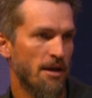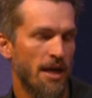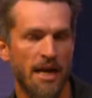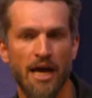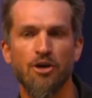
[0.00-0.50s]

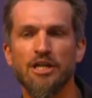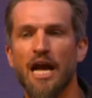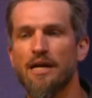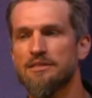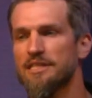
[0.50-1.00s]
And I heard
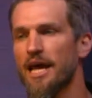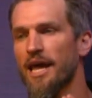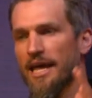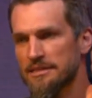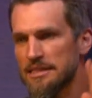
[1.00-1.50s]
God
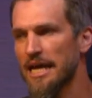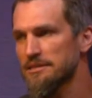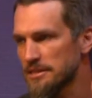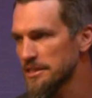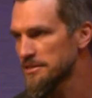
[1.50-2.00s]
say, it's
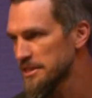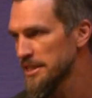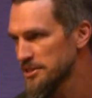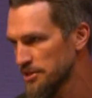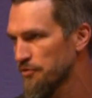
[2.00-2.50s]
nesting
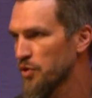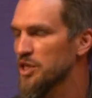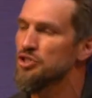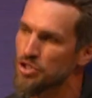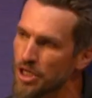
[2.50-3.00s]
season for
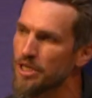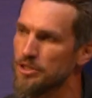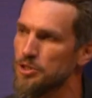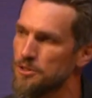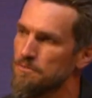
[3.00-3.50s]
this
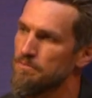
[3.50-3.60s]
church.